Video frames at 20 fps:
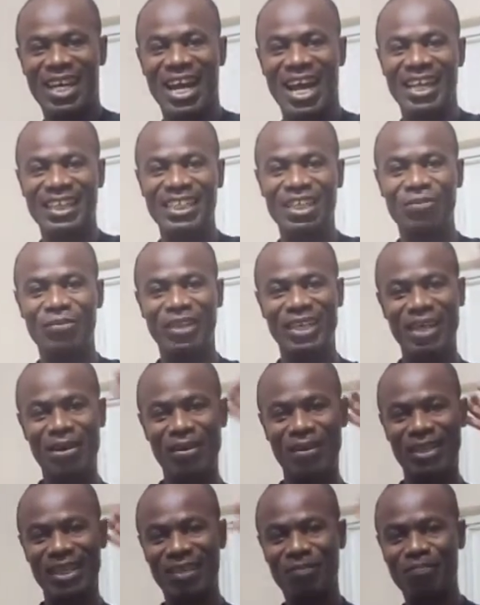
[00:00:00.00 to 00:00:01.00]
And then when
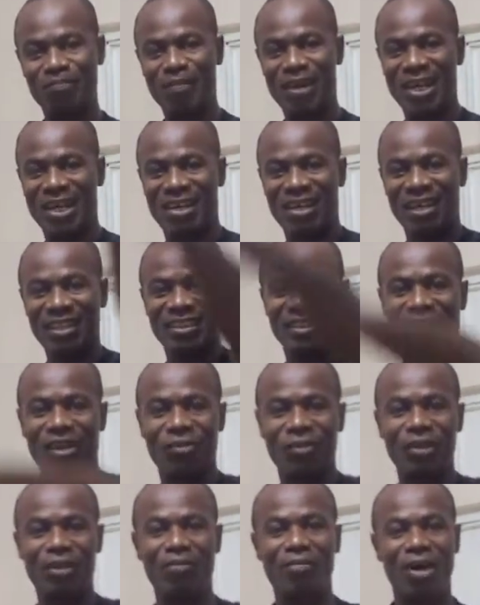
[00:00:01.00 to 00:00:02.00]
they make contact
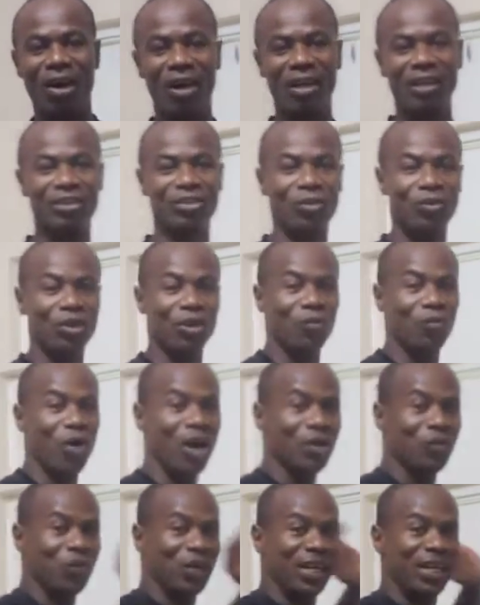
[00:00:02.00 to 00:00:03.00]
with the ball, there's only
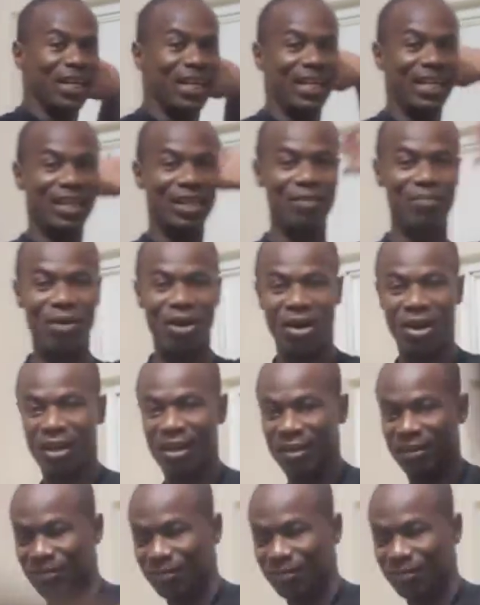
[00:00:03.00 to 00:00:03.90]
one way they hit the ball.